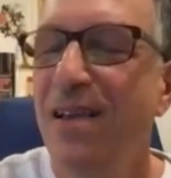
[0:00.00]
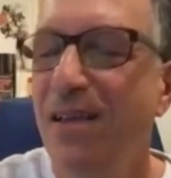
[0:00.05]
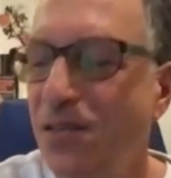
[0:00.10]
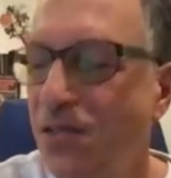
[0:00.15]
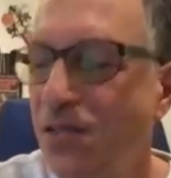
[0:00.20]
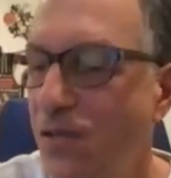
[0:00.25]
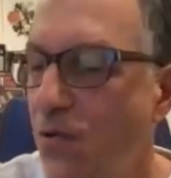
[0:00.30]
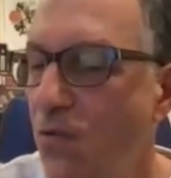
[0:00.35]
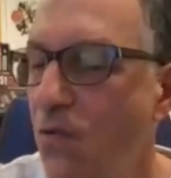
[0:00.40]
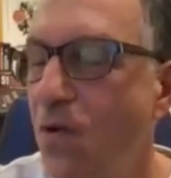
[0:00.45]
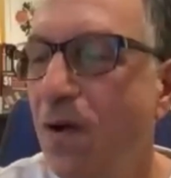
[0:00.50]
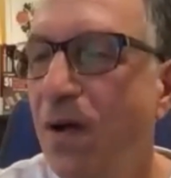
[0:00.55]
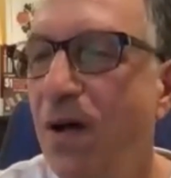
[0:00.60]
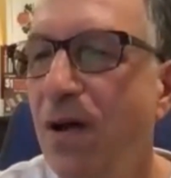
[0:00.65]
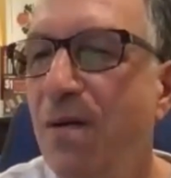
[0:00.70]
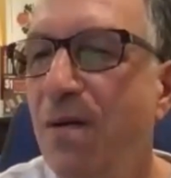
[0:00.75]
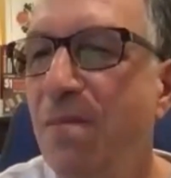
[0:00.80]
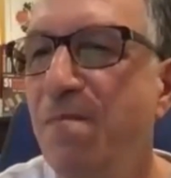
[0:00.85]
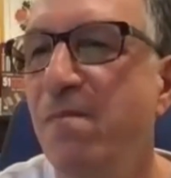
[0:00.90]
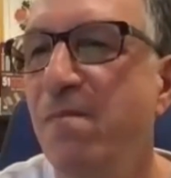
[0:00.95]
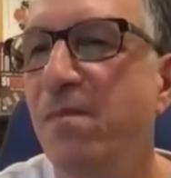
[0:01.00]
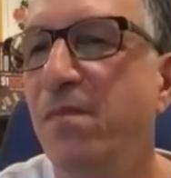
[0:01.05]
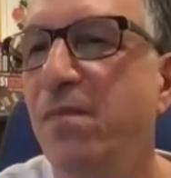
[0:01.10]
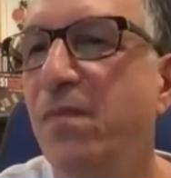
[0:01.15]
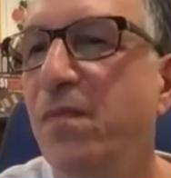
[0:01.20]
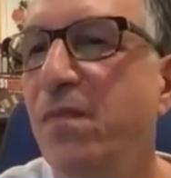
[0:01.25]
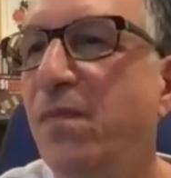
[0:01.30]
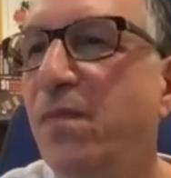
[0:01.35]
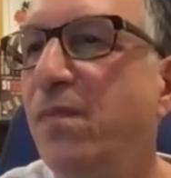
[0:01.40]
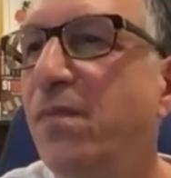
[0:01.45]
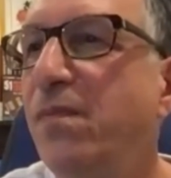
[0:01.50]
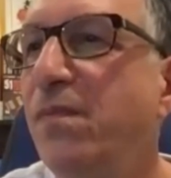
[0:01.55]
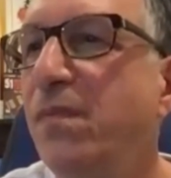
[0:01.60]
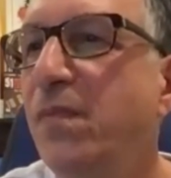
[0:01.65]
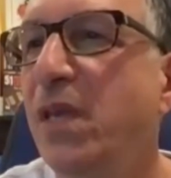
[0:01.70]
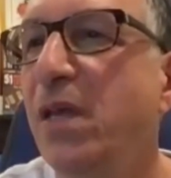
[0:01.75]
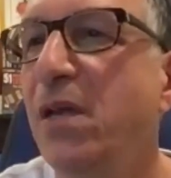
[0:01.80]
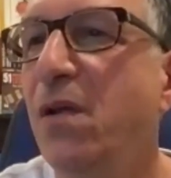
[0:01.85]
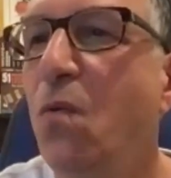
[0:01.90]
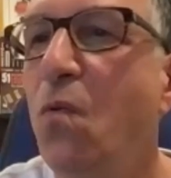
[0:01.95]
So,
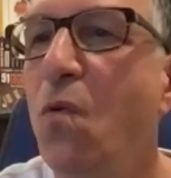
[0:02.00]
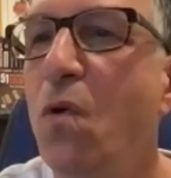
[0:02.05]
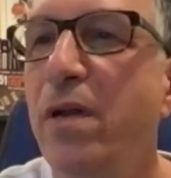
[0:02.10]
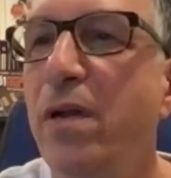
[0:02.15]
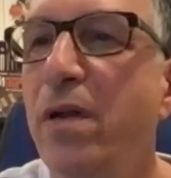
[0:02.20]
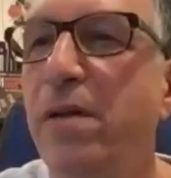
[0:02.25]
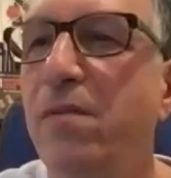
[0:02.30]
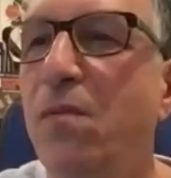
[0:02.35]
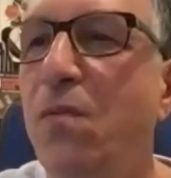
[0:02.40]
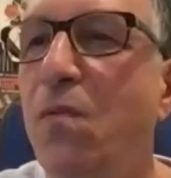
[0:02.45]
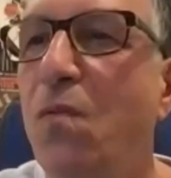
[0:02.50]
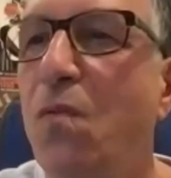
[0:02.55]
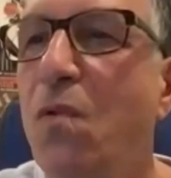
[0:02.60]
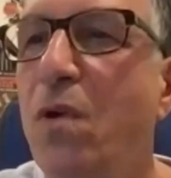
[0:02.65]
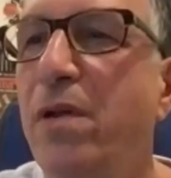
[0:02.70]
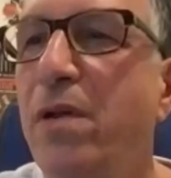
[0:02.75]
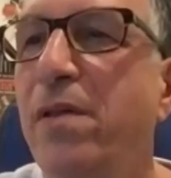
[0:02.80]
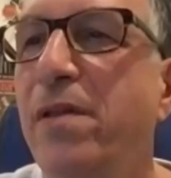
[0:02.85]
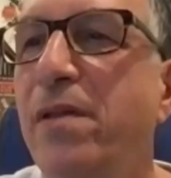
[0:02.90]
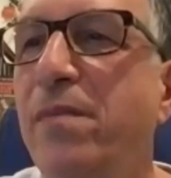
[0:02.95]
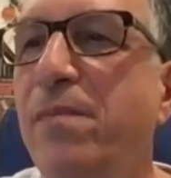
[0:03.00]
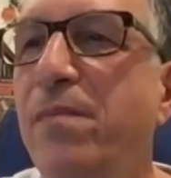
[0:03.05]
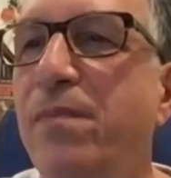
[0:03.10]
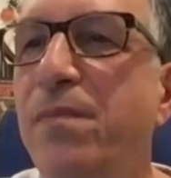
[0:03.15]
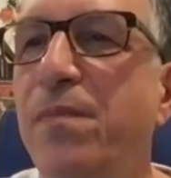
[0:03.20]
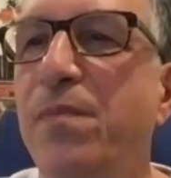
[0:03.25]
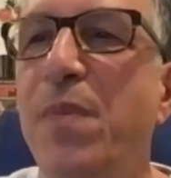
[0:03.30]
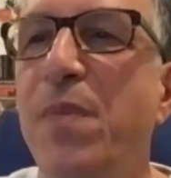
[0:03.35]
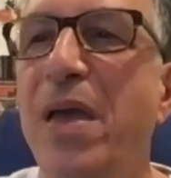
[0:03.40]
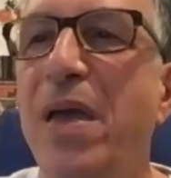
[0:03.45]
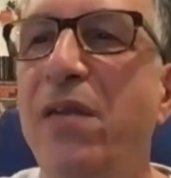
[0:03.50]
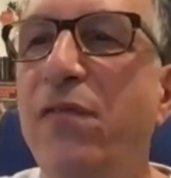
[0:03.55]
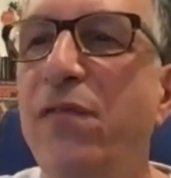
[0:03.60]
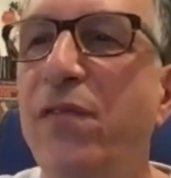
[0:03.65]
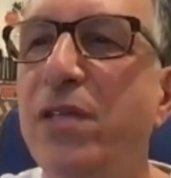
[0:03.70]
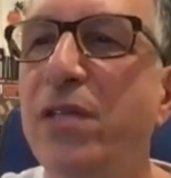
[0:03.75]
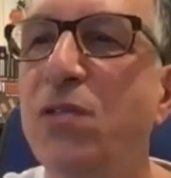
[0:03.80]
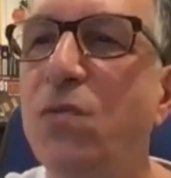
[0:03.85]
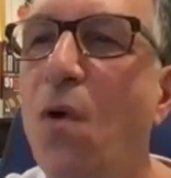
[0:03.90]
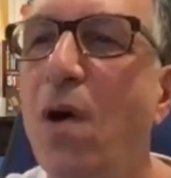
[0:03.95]
what are the
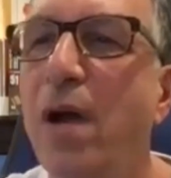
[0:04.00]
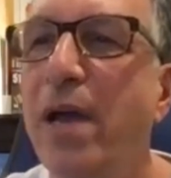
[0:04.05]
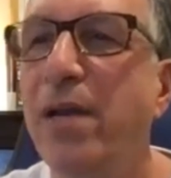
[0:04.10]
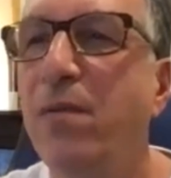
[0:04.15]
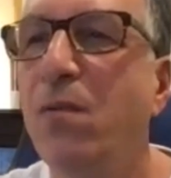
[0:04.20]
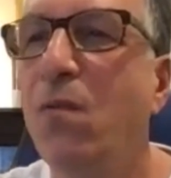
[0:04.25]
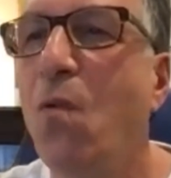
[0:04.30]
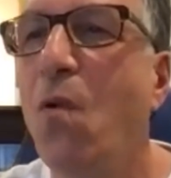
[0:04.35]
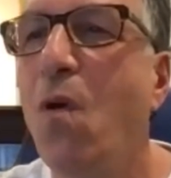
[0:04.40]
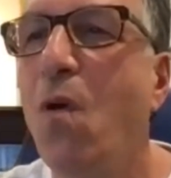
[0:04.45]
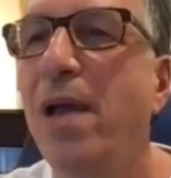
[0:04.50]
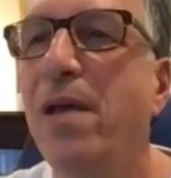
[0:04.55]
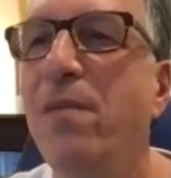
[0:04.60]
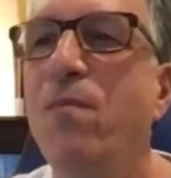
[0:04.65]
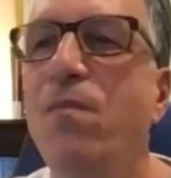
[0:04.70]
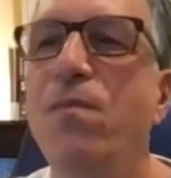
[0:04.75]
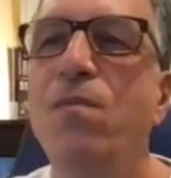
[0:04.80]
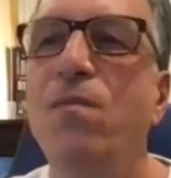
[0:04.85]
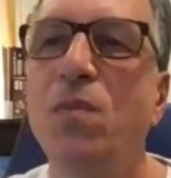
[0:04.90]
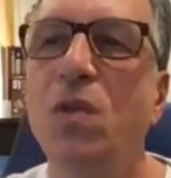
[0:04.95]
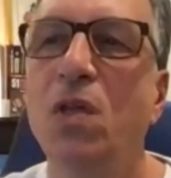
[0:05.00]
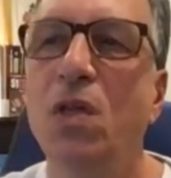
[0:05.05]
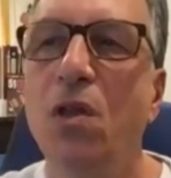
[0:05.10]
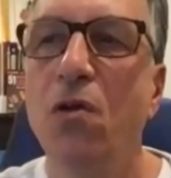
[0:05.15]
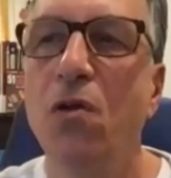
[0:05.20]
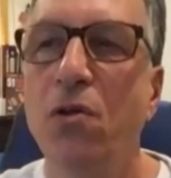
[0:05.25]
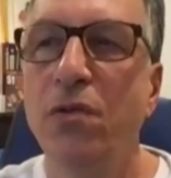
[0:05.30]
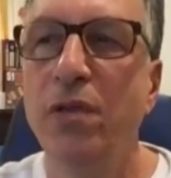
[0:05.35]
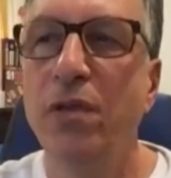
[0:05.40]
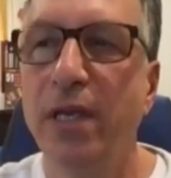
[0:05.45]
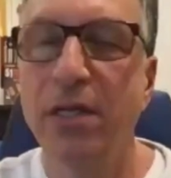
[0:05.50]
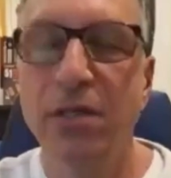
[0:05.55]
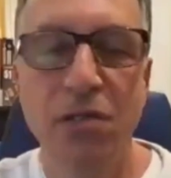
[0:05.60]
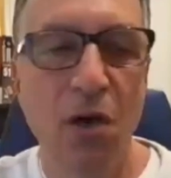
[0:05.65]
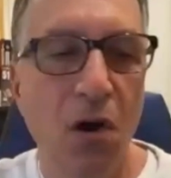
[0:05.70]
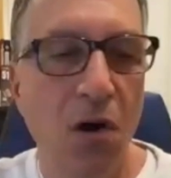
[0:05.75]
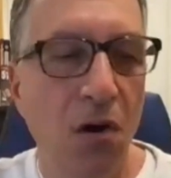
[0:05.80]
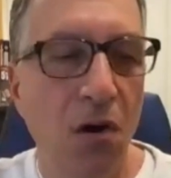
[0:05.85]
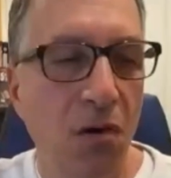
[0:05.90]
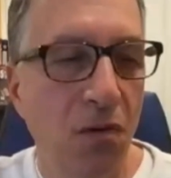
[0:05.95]
benefits? Why learn the
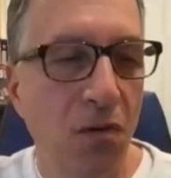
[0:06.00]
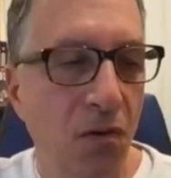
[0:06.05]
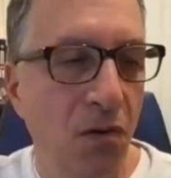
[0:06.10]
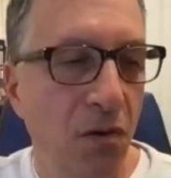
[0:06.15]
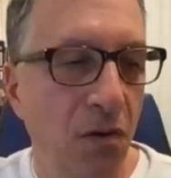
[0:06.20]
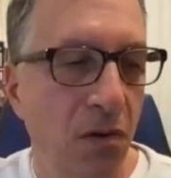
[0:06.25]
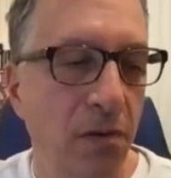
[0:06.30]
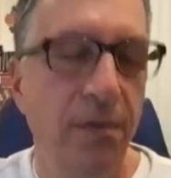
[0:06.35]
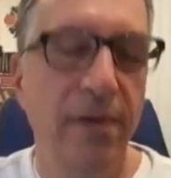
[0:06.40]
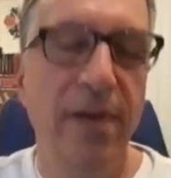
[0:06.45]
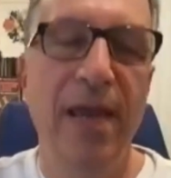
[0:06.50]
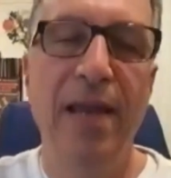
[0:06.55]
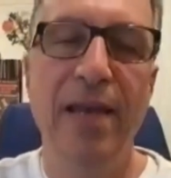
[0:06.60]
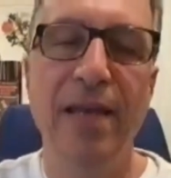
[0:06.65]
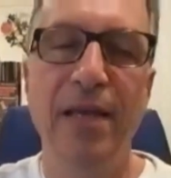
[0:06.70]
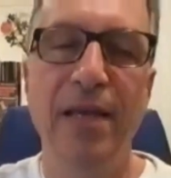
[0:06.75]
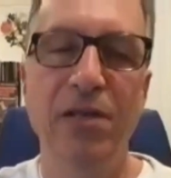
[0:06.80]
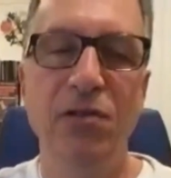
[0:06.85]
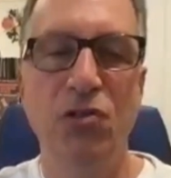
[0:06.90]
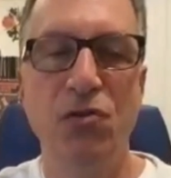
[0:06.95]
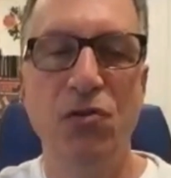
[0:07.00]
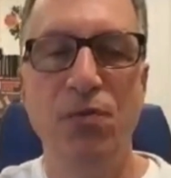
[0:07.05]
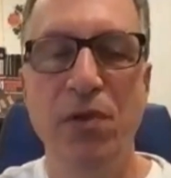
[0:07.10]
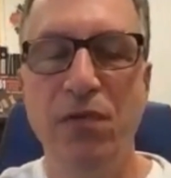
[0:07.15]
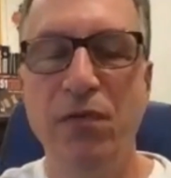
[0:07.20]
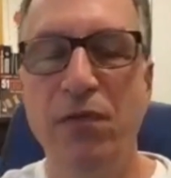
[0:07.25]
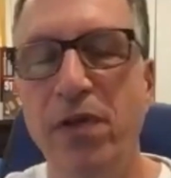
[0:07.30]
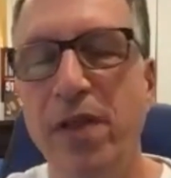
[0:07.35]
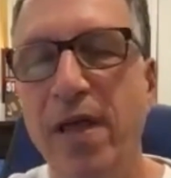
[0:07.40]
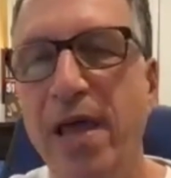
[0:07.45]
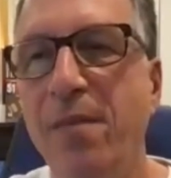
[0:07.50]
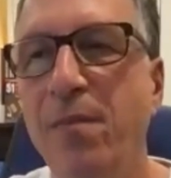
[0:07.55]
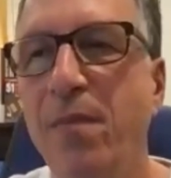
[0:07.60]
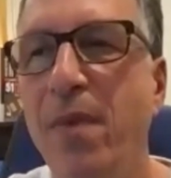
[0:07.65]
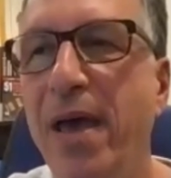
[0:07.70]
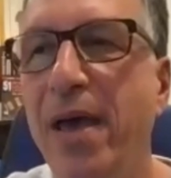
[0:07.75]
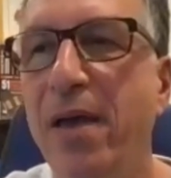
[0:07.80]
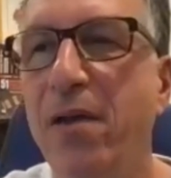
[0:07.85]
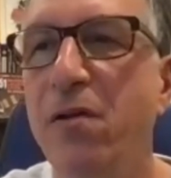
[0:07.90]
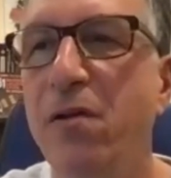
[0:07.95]
guitar or any instrument for that
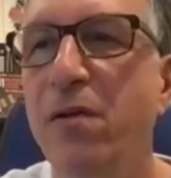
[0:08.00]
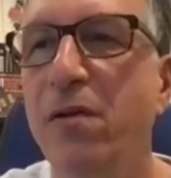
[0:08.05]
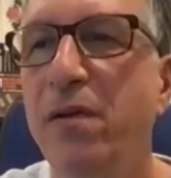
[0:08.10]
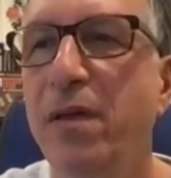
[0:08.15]
matter?